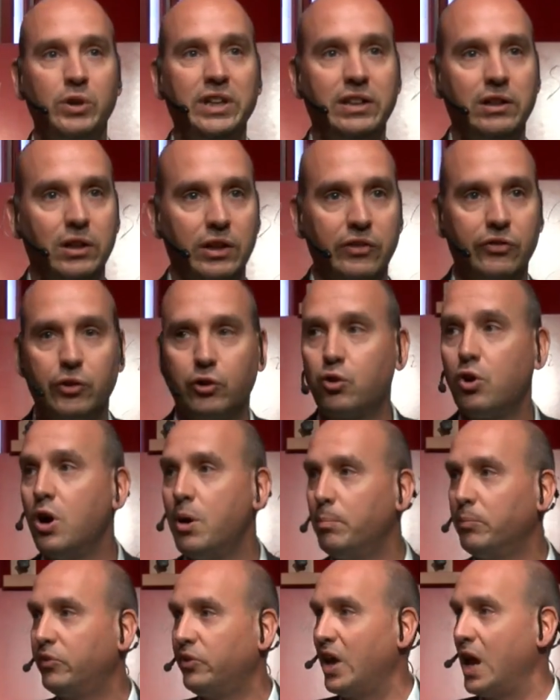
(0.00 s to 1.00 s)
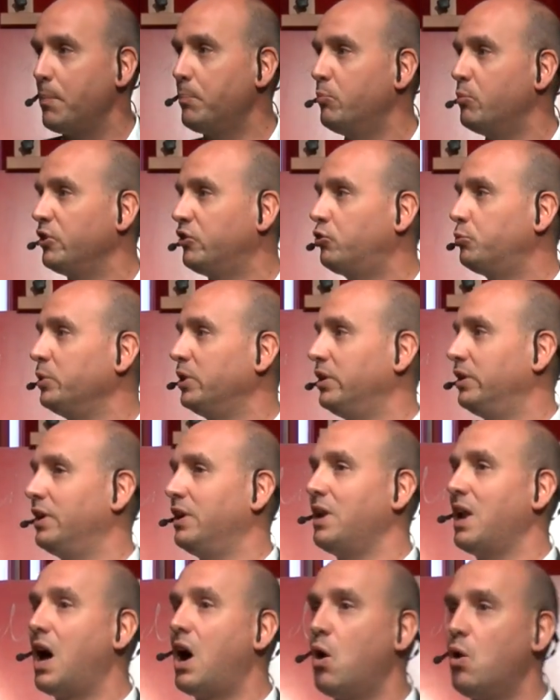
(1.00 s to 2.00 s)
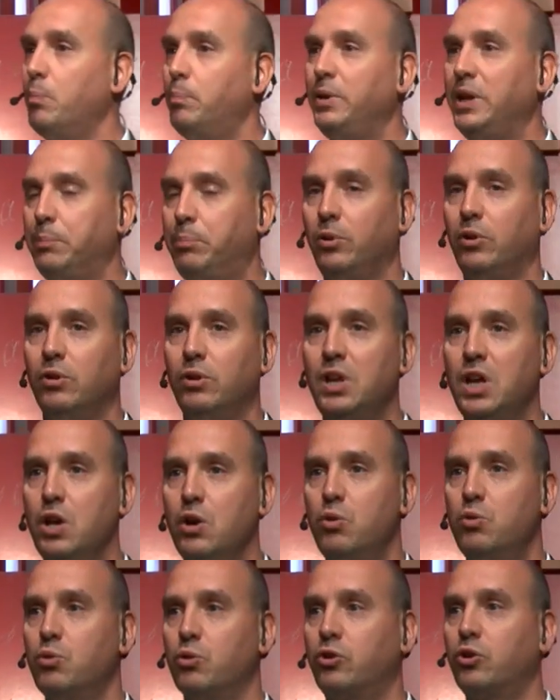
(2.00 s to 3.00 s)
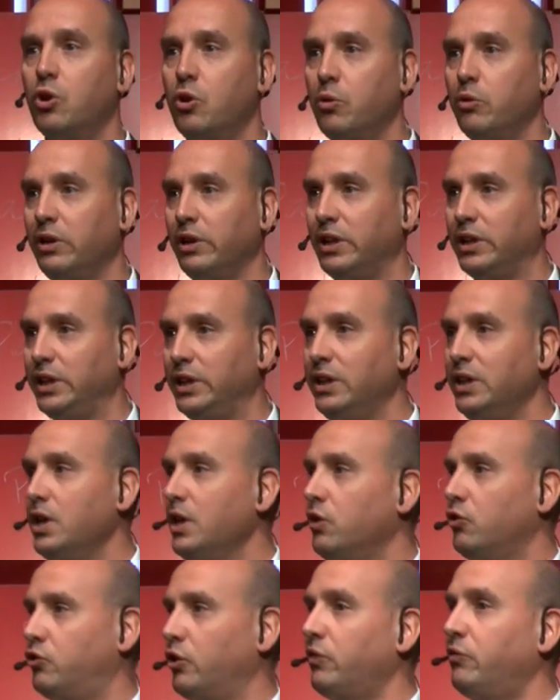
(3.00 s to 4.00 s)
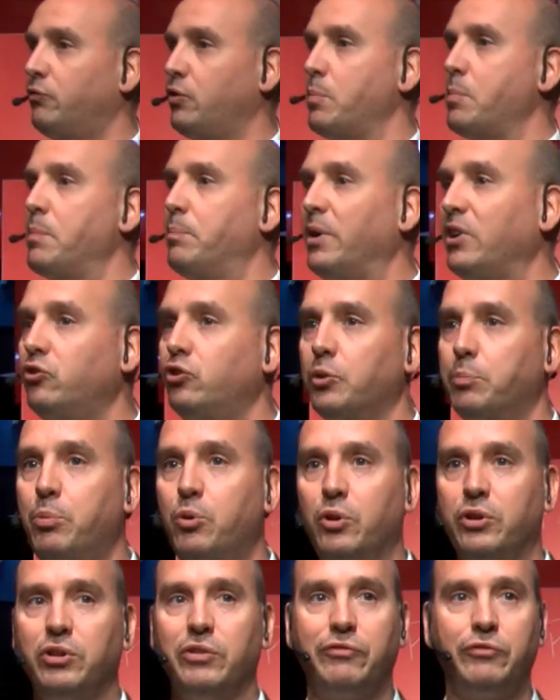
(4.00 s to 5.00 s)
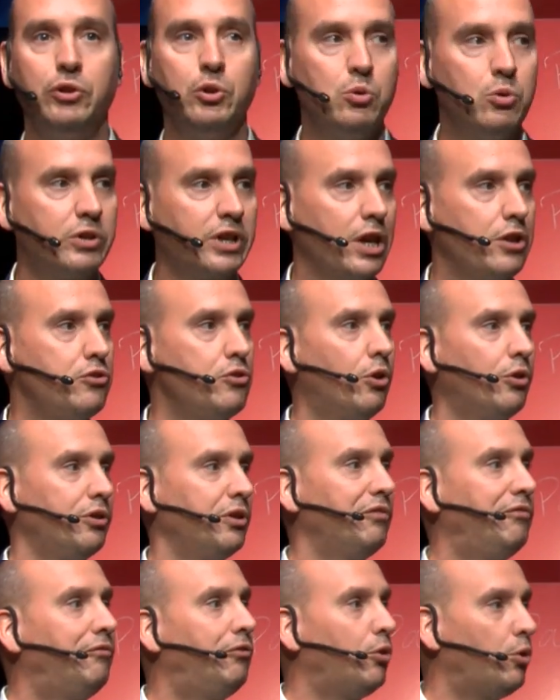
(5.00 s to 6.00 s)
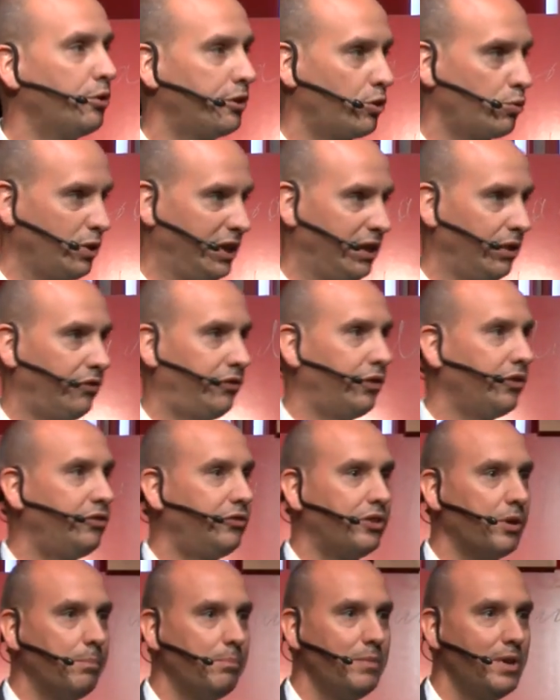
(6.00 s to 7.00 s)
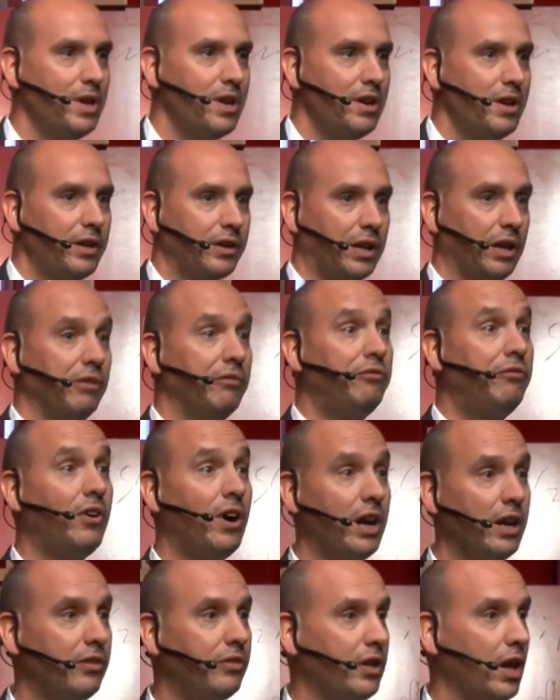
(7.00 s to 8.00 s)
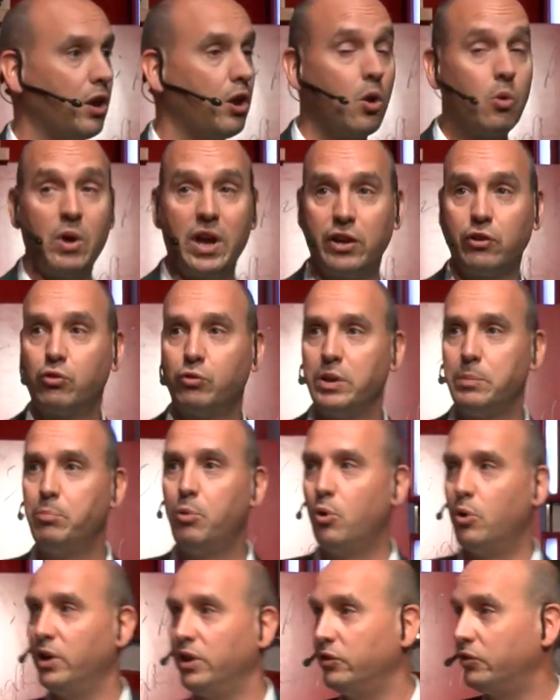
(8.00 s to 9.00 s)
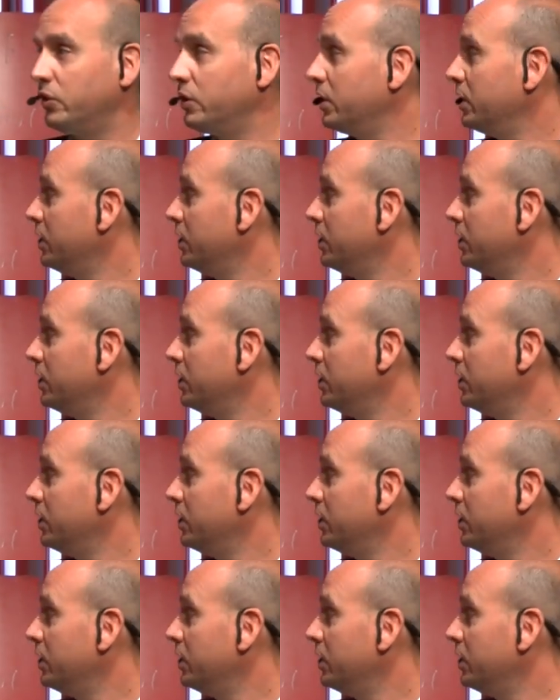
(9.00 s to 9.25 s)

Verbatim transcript: Riedel is a comms app which will allow people who currently, just from a budget point of view, cannot afford a Riedel system can find their low entry point.